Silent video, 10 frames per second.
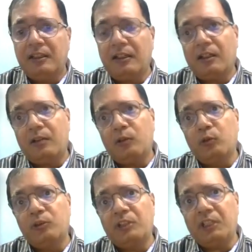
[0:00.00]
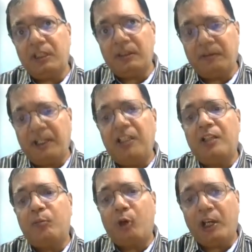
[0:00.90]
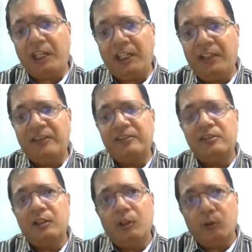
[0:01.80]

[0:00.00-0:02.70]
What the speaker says: 2-3 failure points